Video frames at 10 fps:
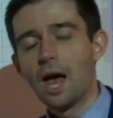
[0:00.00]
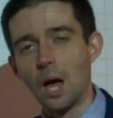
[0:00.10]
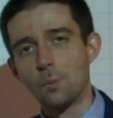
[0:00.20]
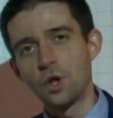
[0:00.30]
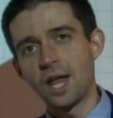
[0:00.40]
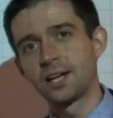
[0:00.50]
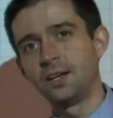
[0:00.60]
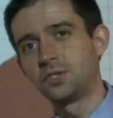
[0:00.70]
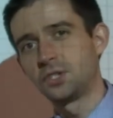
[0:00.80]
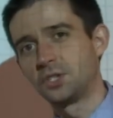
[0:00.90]
And what that
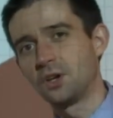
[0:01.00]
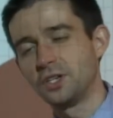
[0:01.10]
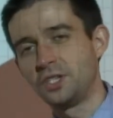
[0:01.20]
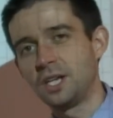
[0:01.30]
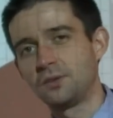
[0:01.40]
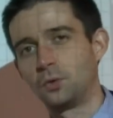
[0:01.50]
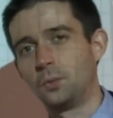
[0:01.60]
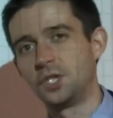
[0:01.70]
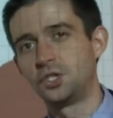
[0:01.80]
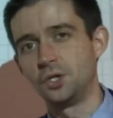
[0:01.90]
gives us an idea for
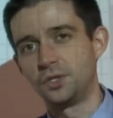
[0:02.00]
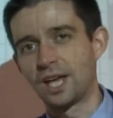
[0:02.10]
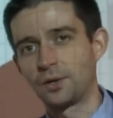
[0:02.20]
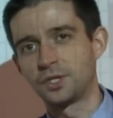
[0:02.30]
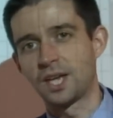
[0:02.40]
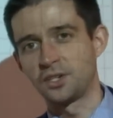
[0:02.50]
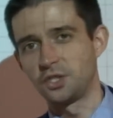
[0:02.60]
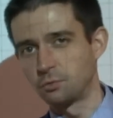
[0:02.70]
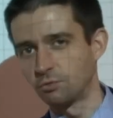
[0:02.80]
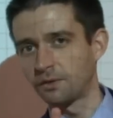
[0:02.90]
with the two-tailed test
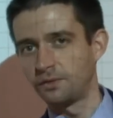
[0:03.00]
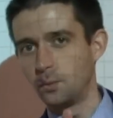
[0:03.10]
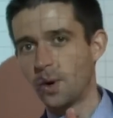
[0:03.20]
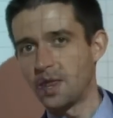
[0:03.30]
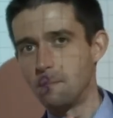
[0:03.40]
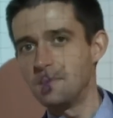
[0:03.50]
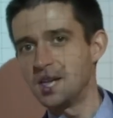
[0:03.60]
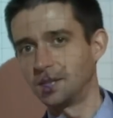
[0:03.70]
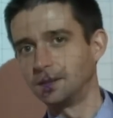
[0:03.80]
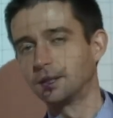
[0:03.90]
is roughly where the
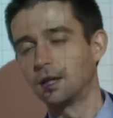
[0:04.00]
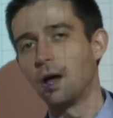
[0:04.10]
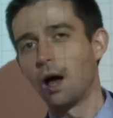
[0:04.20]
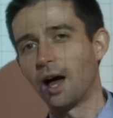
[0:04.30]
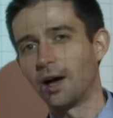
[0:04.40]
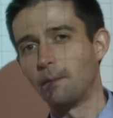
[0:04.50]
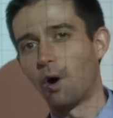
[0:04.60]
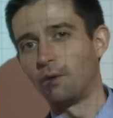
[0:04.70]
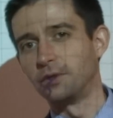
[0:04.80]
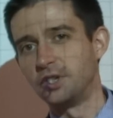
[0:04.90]
middle
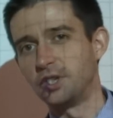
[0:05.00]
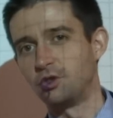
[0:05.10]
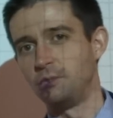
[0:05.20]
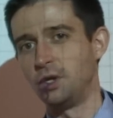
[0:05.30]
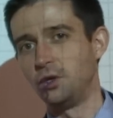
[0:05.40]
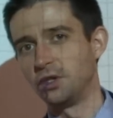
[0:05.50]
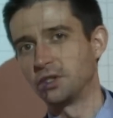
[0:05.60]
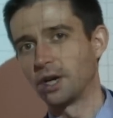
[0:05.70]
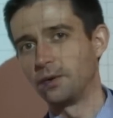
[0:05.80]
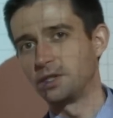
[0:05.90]
of the distribution
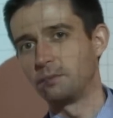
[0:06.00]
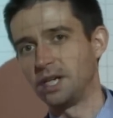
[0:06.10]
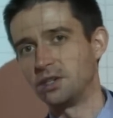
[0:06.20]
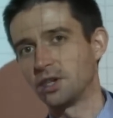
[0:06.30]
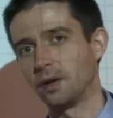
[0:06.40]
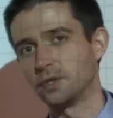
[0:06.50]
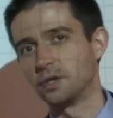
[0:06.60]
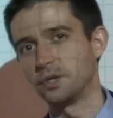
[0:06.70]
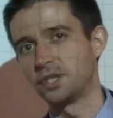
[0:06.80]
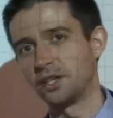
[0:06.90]
is going to be in terms of
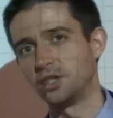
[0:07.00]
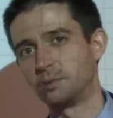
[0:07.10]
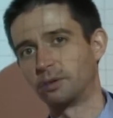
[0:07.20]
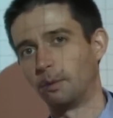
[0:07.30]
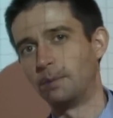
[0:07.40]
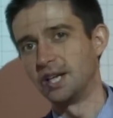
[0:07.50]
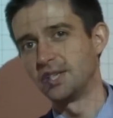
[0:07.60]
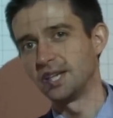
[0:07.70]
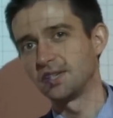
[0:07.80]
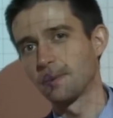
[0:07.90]
the percentage
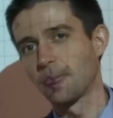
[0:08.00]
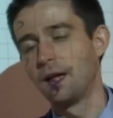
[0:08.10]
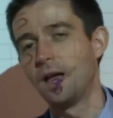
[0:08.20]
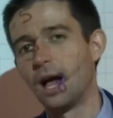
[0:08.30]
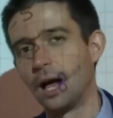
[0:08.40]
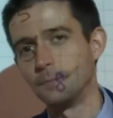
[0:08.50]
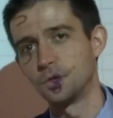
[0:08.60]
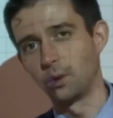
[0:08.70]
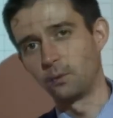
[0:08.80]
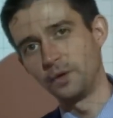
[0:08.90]
probabilities.
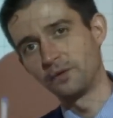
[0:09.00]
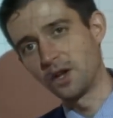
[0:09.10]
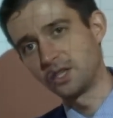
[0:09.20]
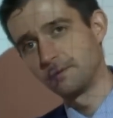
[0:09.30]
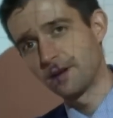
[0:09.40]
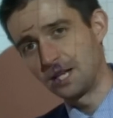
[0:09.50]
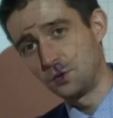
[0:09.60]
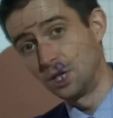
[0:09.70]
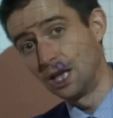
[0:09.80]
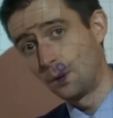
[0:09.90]
So if we find some
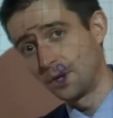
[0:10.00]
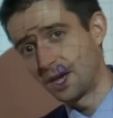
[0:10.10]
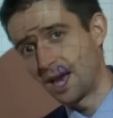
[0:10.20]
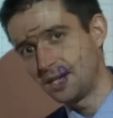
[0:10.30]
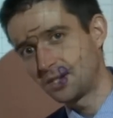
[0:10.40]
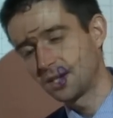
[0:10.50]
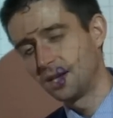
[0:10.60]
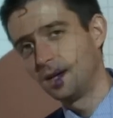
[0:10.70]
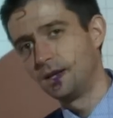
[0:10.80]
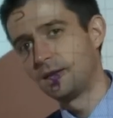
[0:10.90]
values lower than 8,
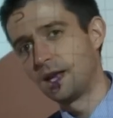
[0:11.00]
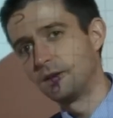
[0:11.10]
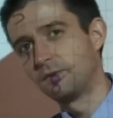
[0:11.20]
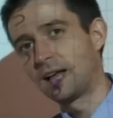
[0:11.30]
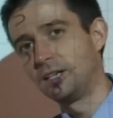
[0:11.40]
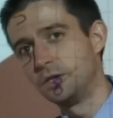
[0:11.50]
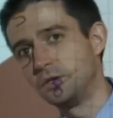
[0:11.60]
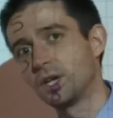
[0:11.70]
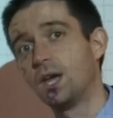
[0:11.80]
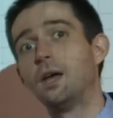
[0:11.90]
then the values